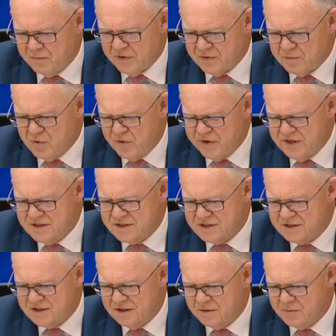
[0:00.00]
the point
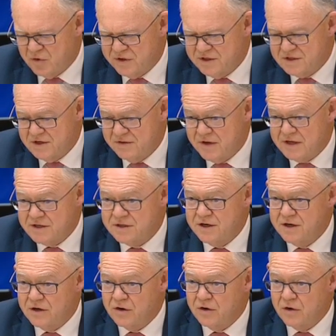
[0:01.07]
is the events
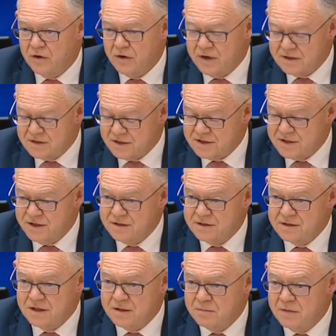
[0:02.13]
did occur, and as I
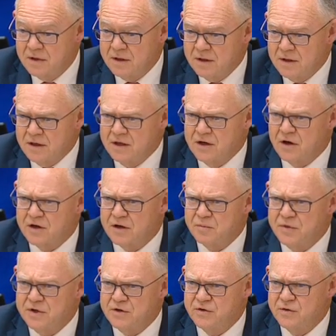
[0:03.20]
said,
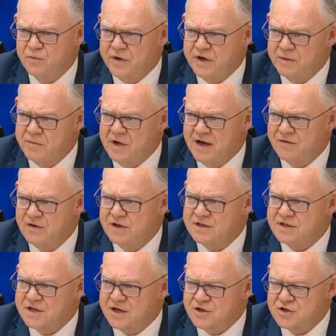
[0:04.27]
we could be having a
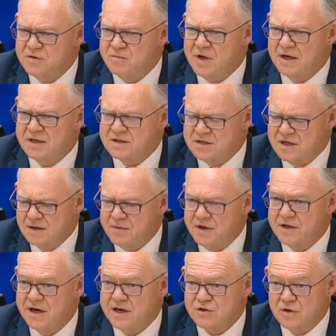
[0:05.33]
discussion about
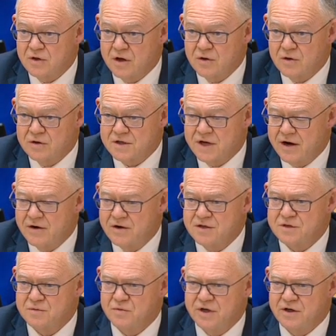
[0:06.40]
international low-cost
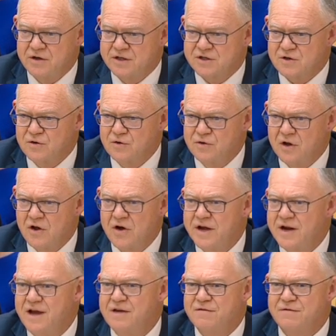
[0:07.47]
carriers, and we could exclude
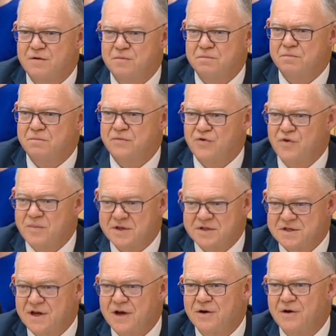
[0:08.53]
Lion Air from 3
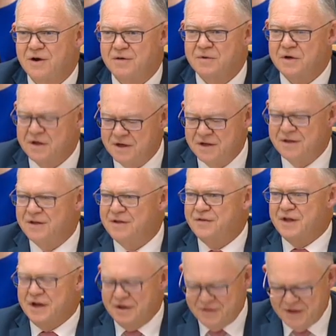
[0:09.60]
months ago. I mean,
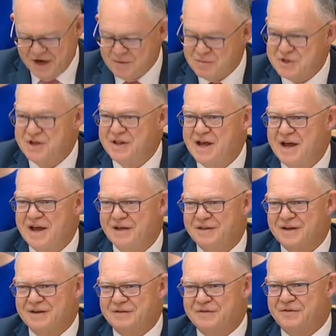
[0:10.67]
the numbers are there.
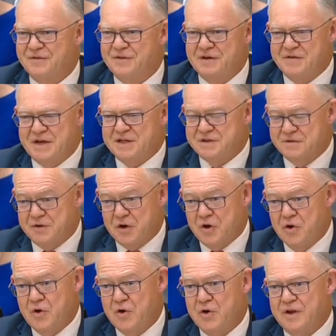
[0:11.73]
The events have
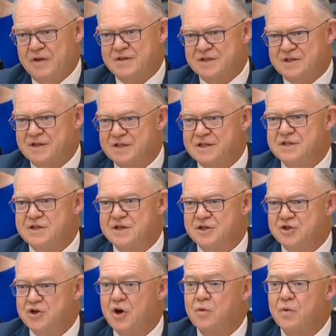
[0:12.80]
occurred, and the statistics
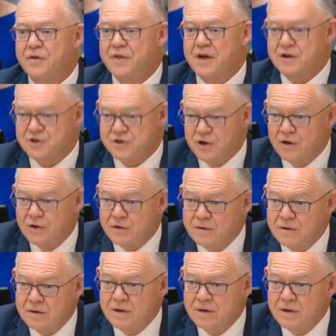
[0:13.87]
show what they show,